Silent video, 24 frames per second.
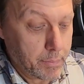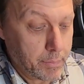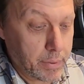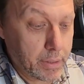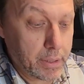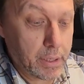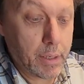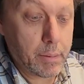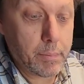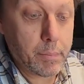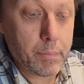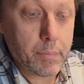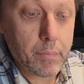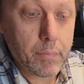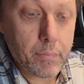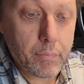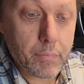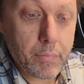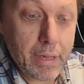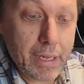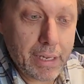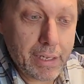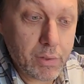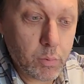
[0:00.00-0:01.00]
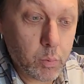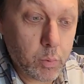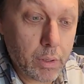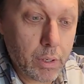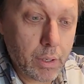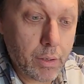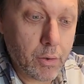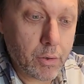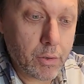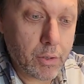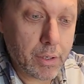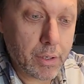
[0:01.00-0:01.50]
But that's what
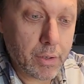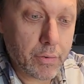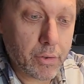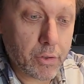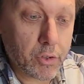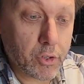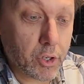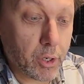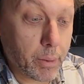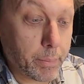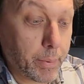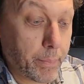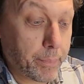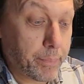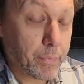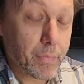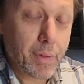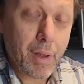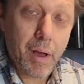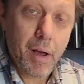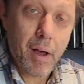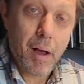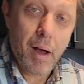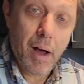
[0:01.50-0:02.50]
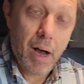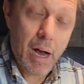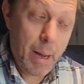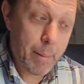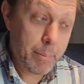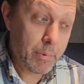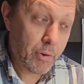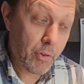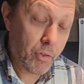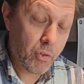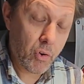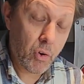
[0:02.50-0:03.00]
it looks like on the top.
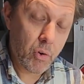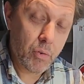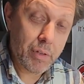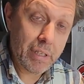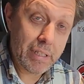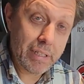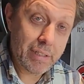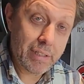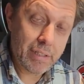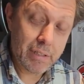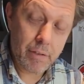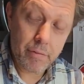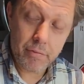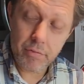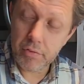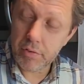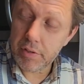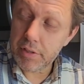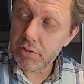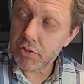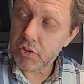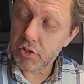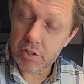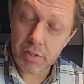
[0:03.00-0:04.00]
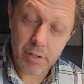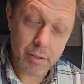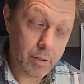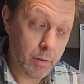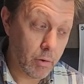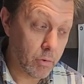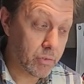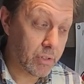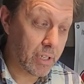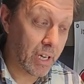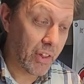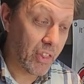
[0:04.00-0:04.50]
I'm going to throw these in the fridge.
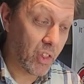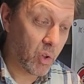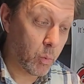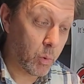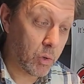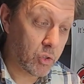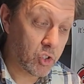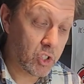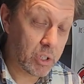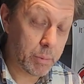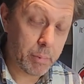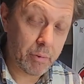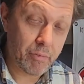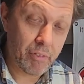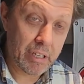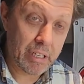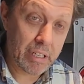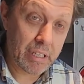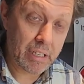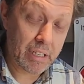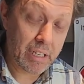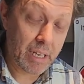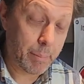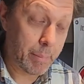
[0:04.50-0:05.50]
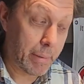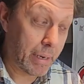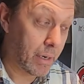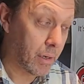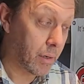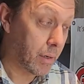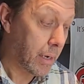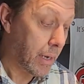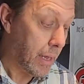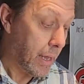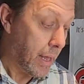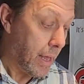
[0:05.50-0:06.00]
Those other ones should be ready to come
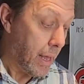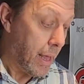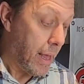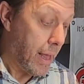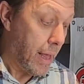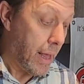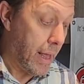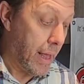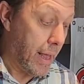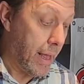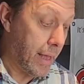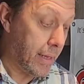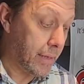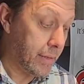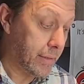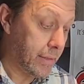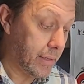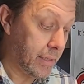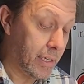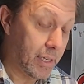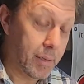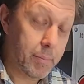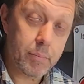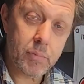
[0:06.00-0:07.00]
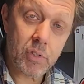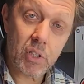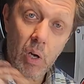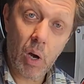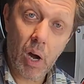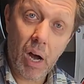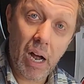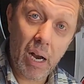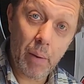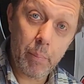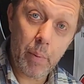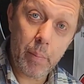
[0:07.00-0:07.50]
out. And so
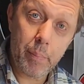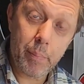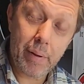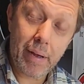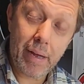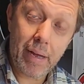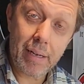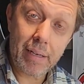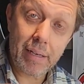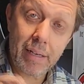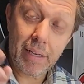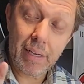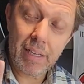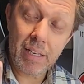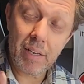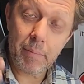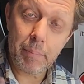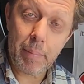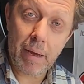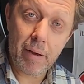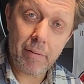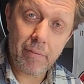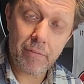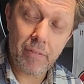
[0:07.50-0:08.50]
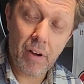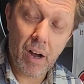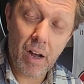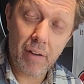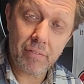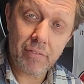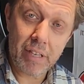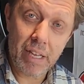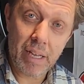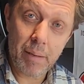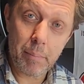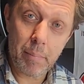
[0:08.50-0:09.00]
I'll be back in about
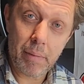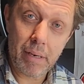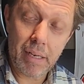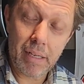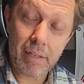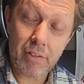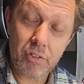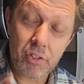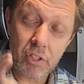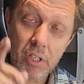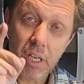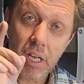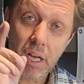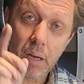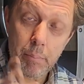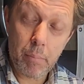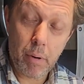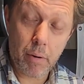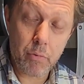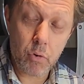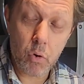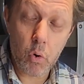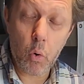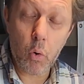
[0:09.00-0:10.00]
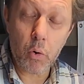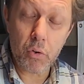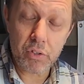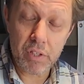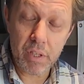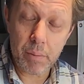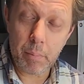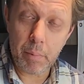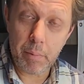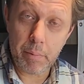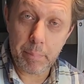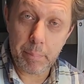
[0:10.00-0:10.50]
5-10 minutes. But of course,
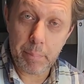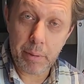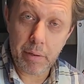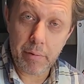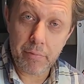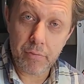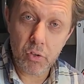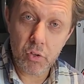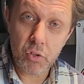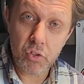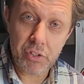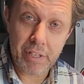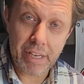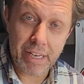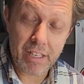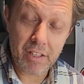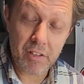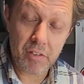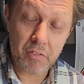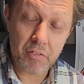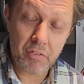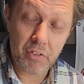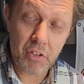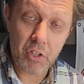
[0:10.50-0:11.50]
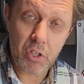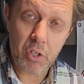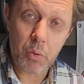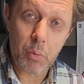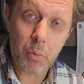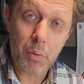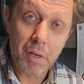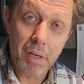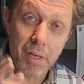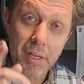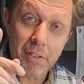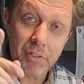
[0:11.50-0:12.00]
it will be a few seconds for
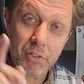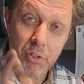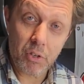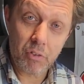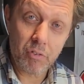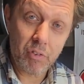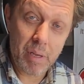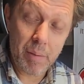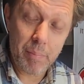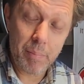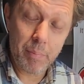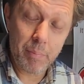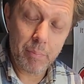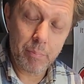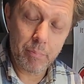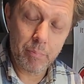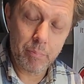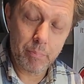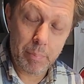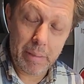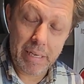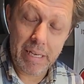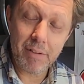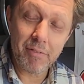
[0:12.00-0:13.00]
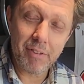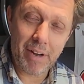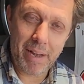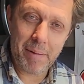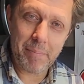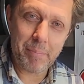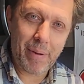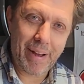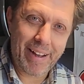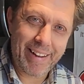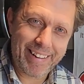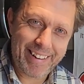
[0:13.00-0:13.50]
you. So be
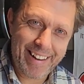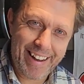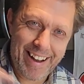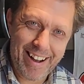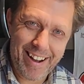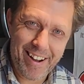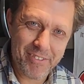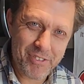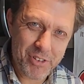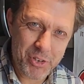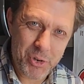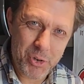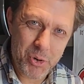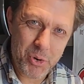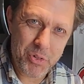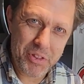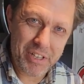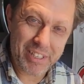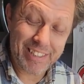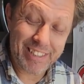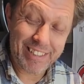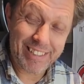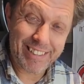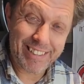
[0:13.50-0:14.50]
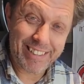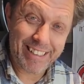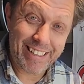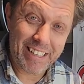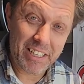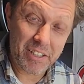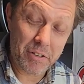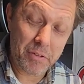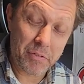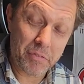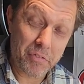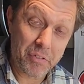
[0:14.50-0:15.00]
right back after all this is set
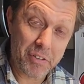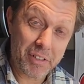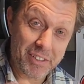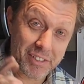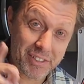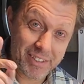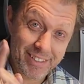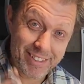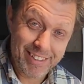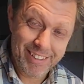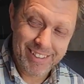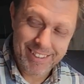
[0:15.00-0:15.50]
in the fridge.